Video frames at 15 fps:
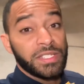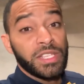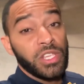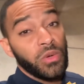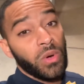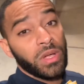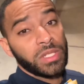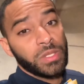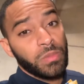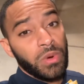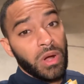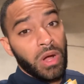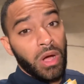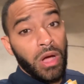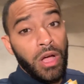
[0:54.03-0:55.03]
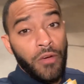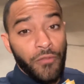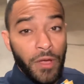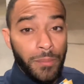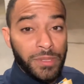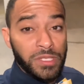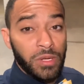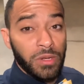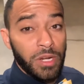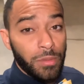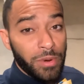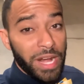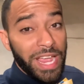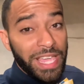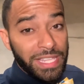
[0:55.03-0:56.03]
I'll see you all tomorrow for episode
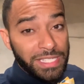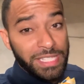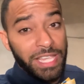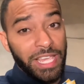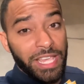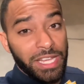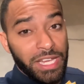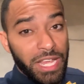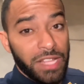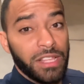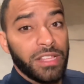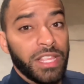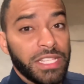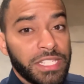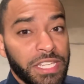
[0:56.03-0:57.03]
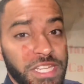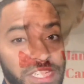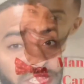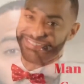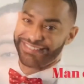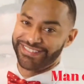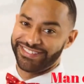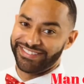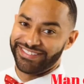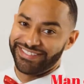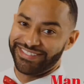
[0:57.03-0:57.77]
number 18, LLS Edition.